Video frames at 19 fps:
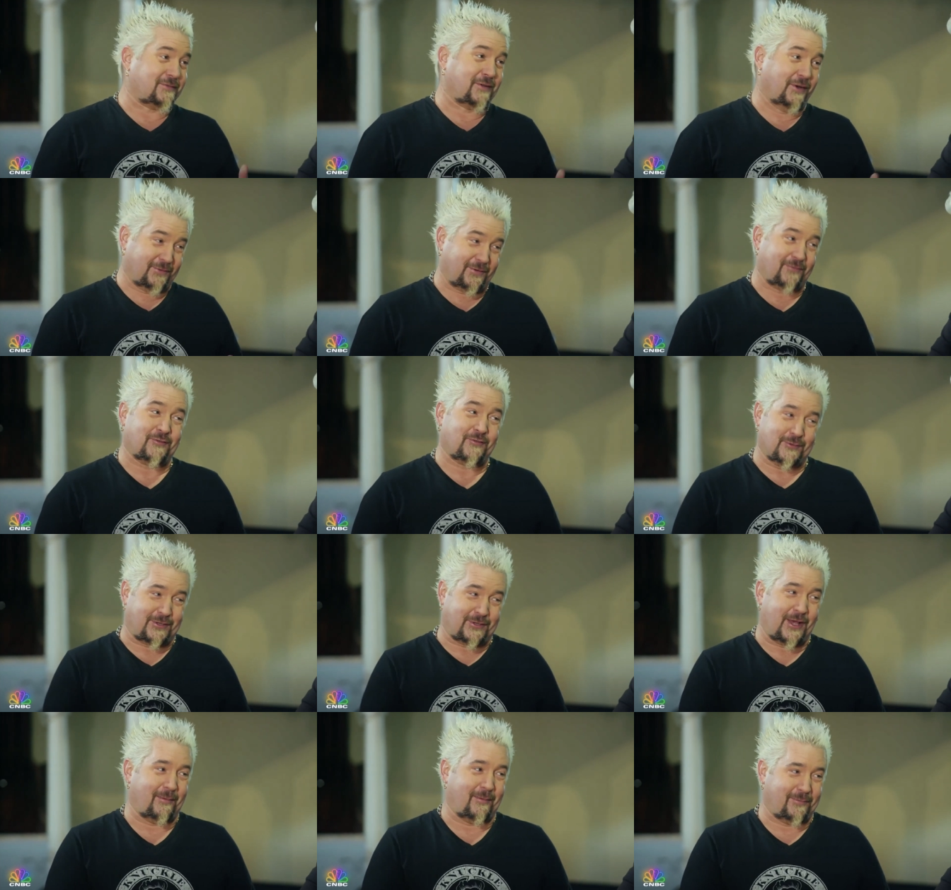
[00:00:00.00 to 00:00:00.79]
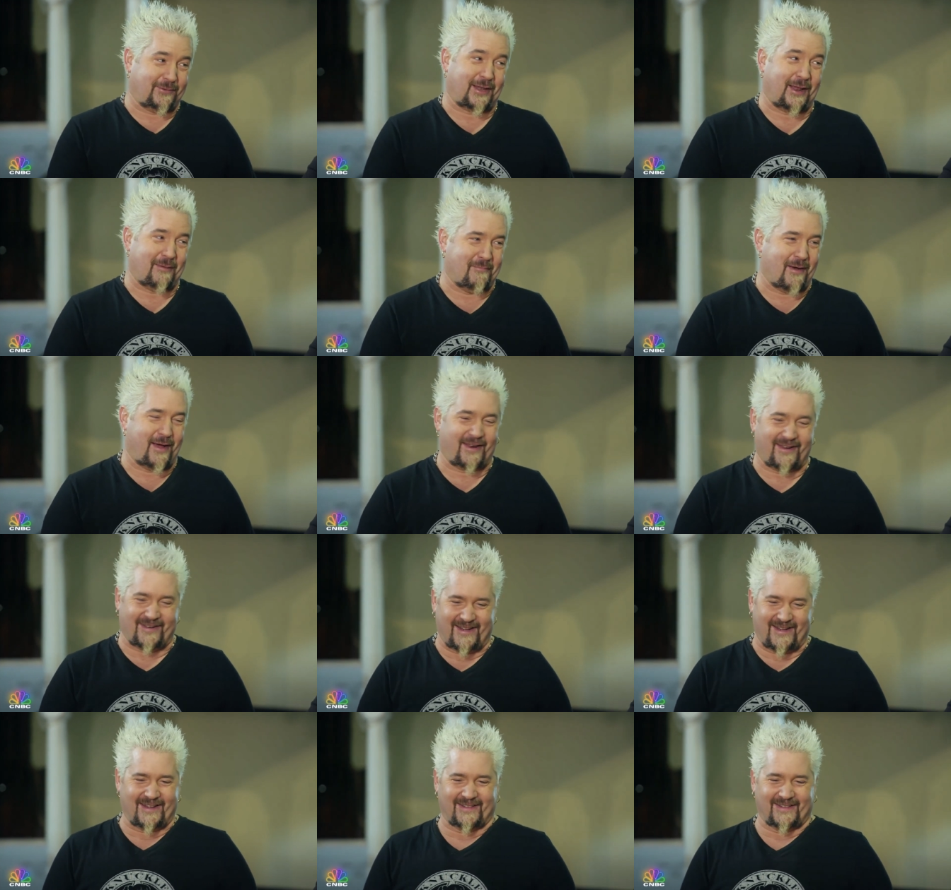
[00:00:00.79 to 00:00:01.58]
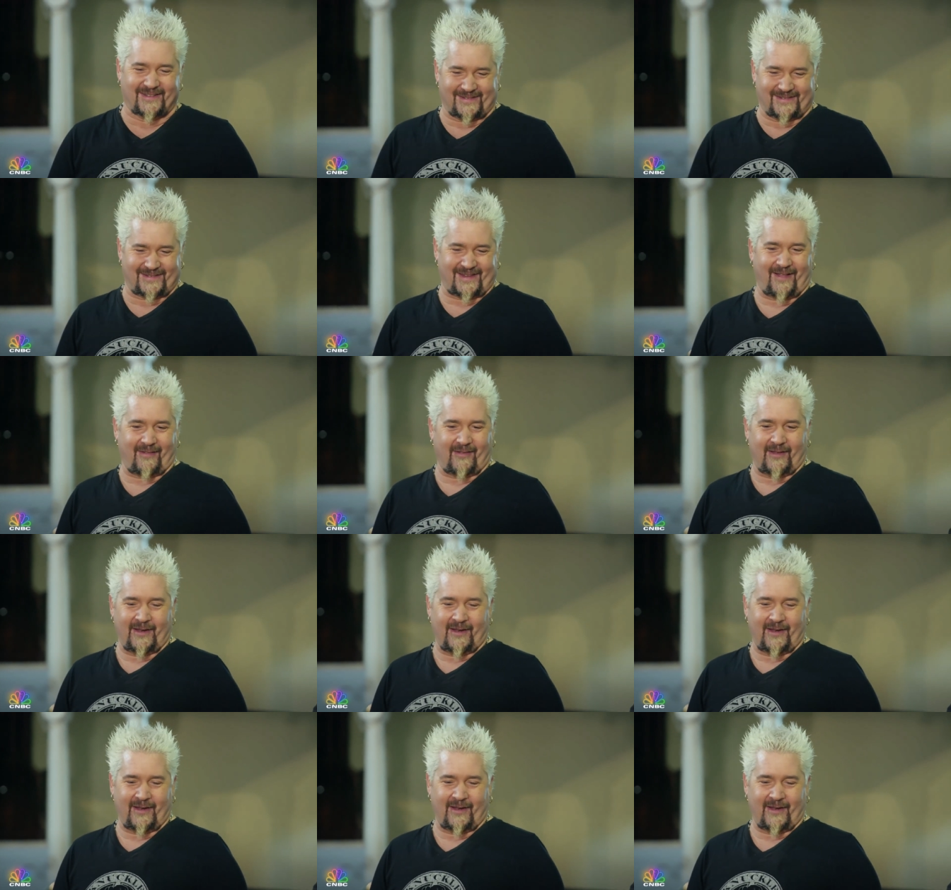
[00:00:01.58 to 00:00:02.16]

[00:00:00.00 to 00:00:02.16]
there's a few times I might have needed to sell. Right, it.